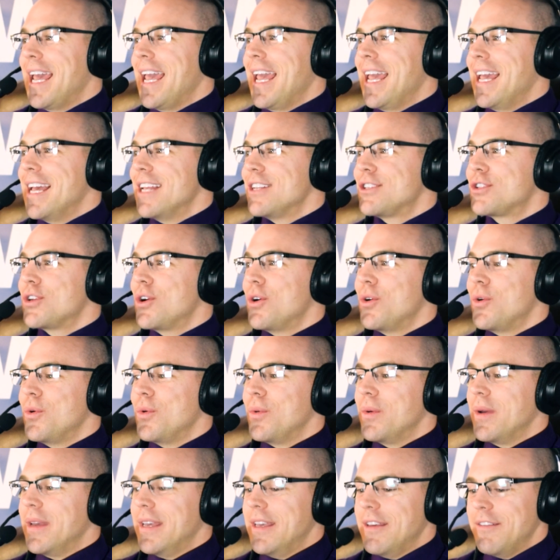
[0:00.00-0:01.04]
And
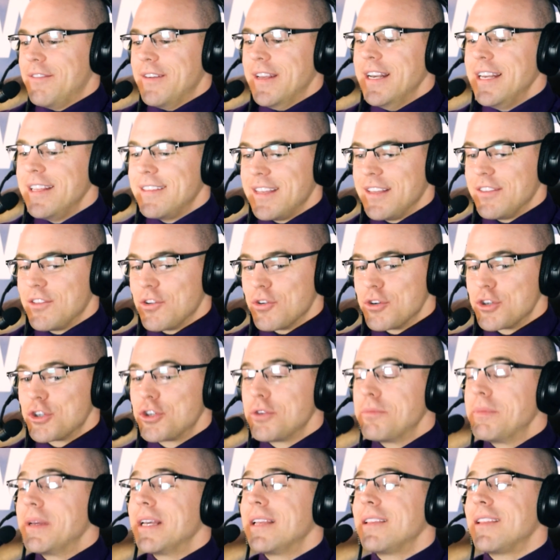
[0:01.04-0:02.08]
so if anything, there
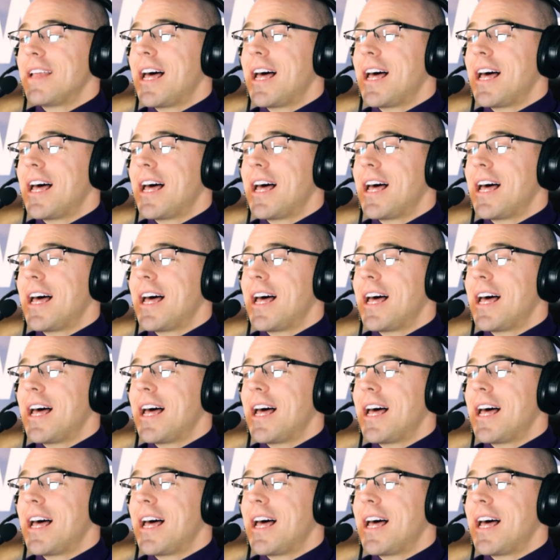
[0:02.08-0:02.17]
should be a